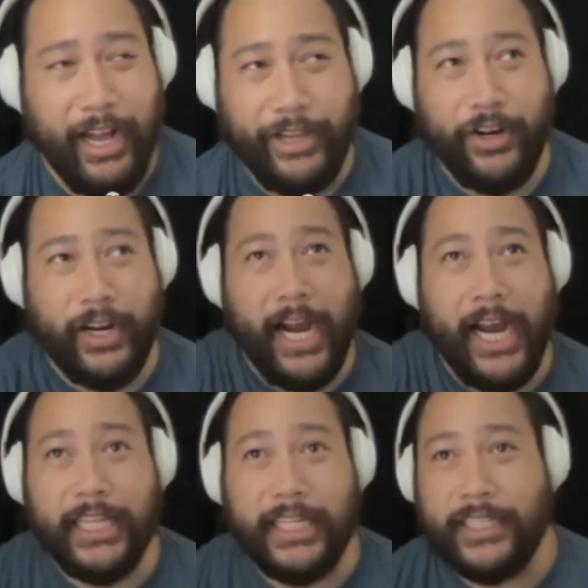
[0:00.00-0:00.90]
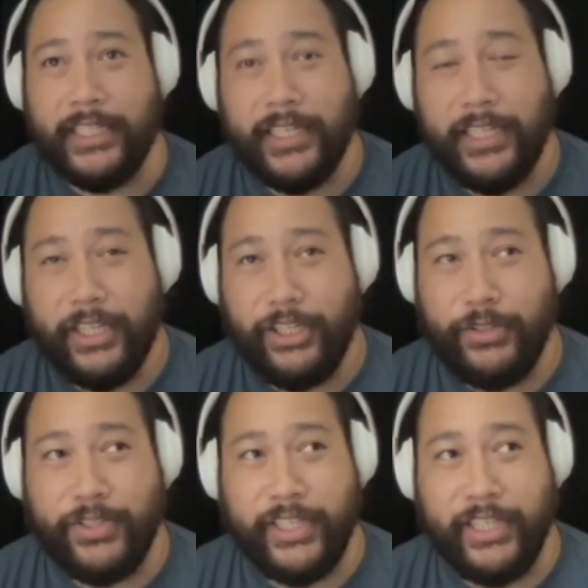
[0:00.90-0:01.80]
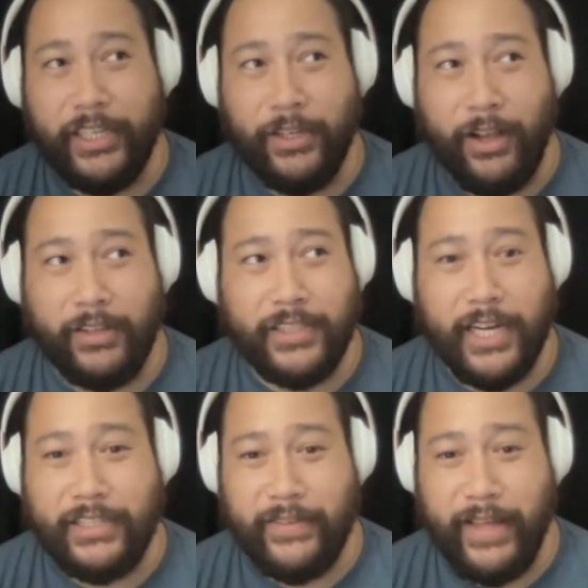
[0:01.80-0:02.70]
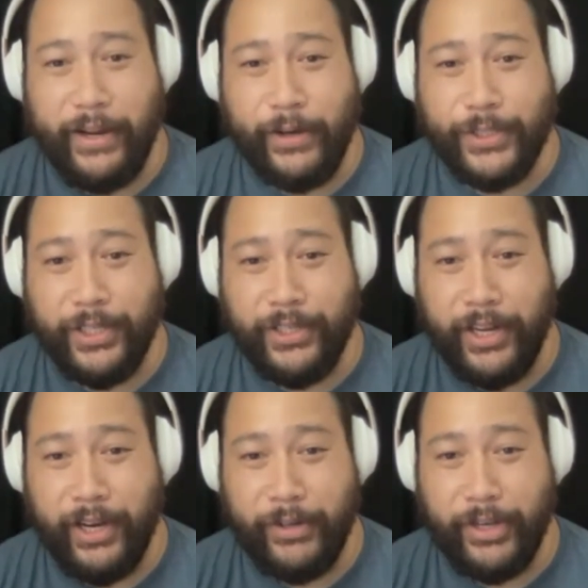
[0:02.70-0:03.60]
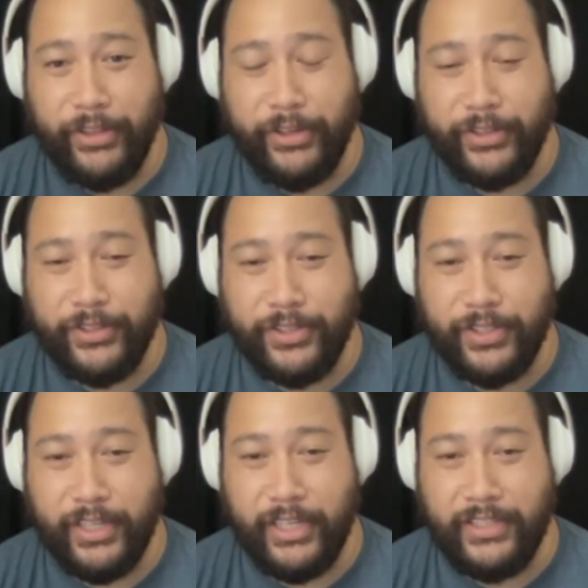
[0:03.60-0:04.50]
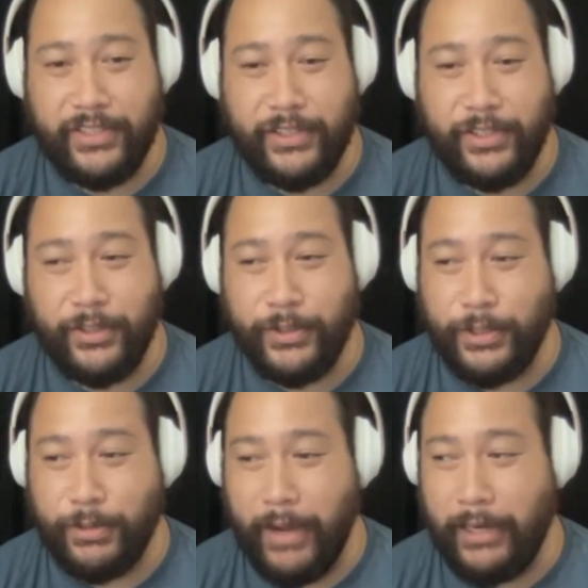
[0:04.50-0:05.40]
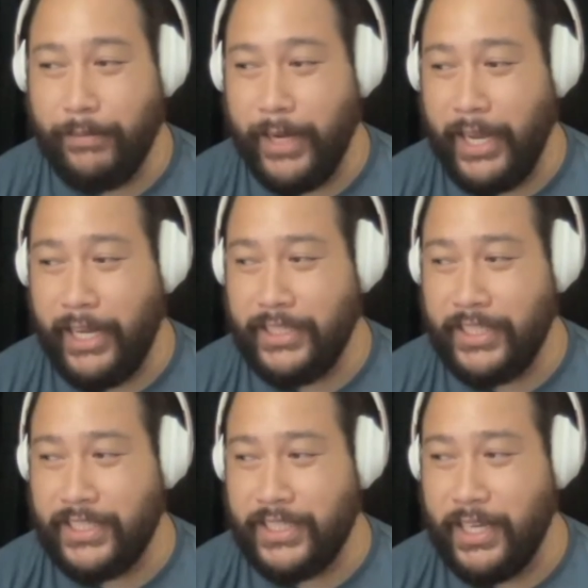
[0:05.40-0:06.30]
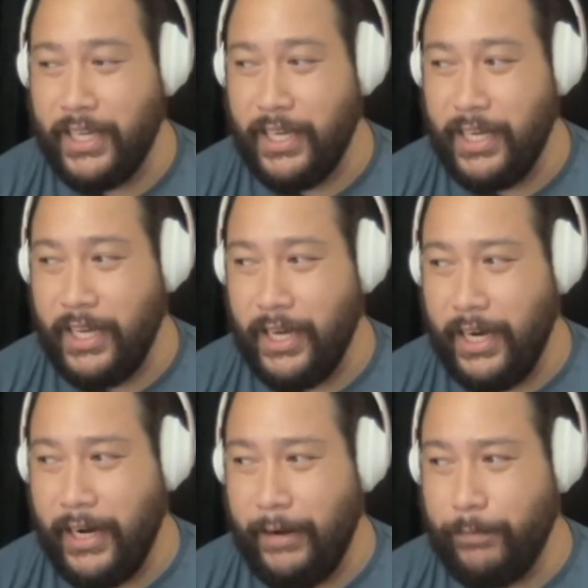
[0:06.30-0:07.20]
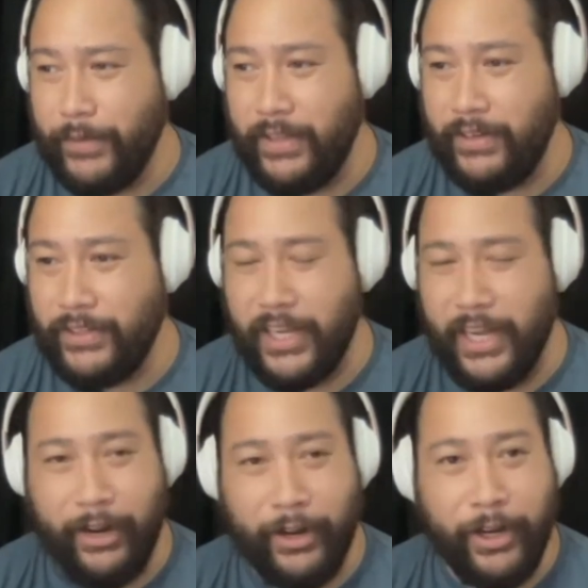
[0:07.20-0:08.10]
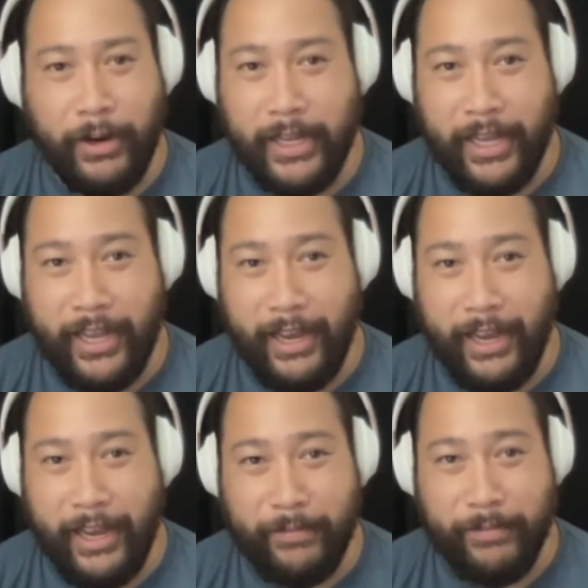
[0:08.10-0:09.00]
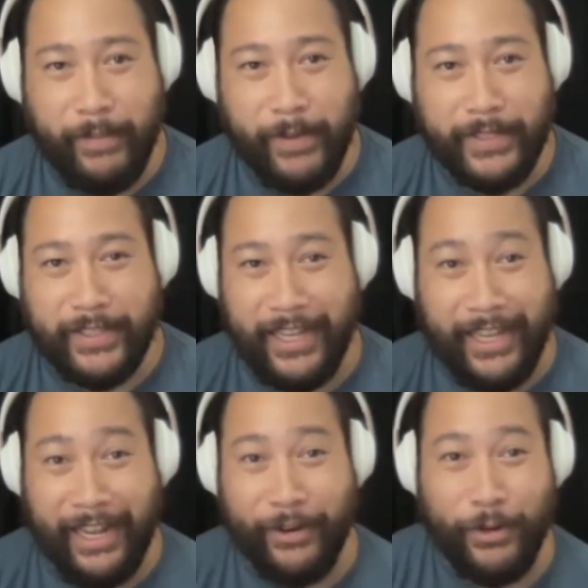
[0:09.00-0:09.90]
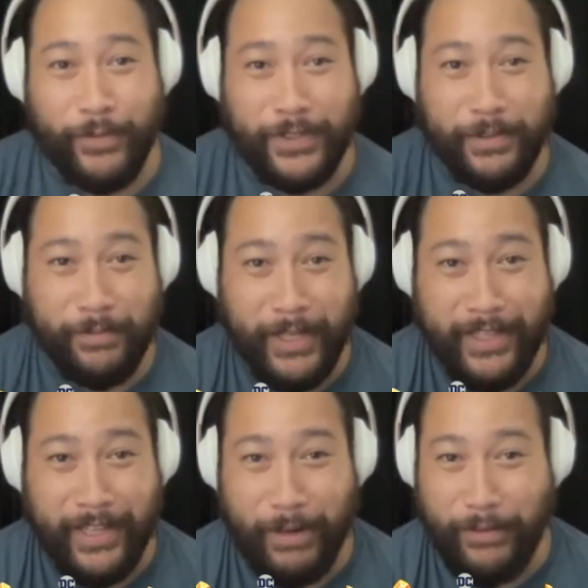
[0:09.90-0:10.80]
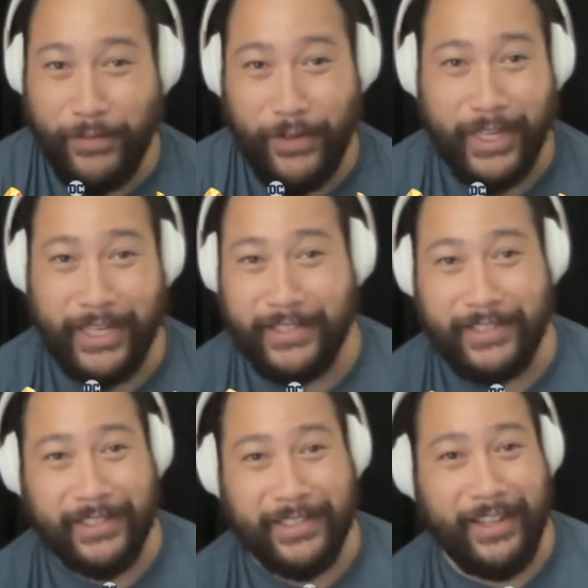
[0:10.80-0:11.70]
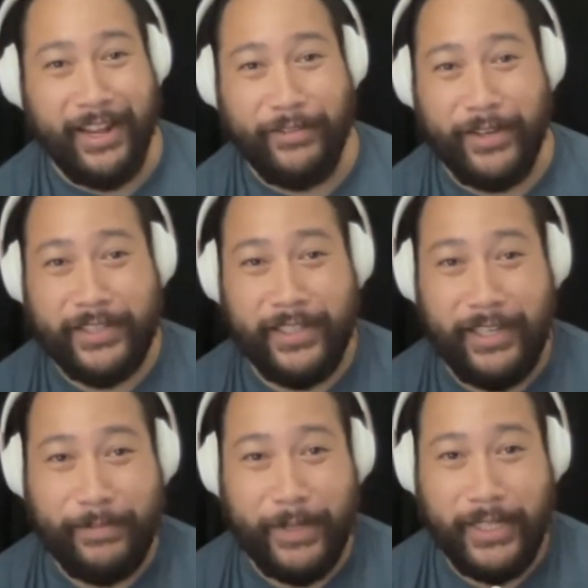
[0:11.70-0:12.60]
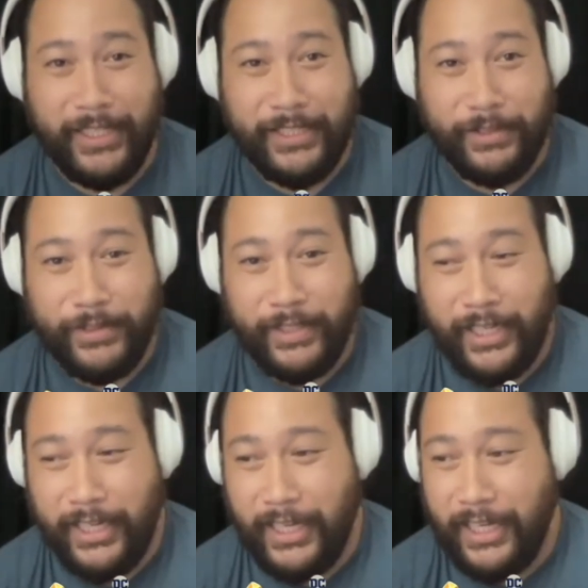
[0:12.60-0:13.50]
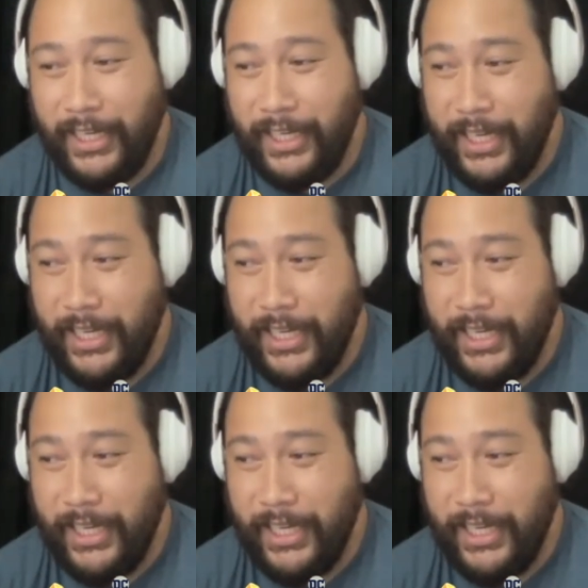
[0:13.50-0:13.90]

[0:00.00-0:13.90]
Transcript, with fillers: and you're on an island you see all sides of that ocean you know there's it's you're surrounded by it and just um there's i don't know I, I, mean maybe it's i don't know if it's a me thing but i feel like it's a lot of us uh, polynesian uh, uh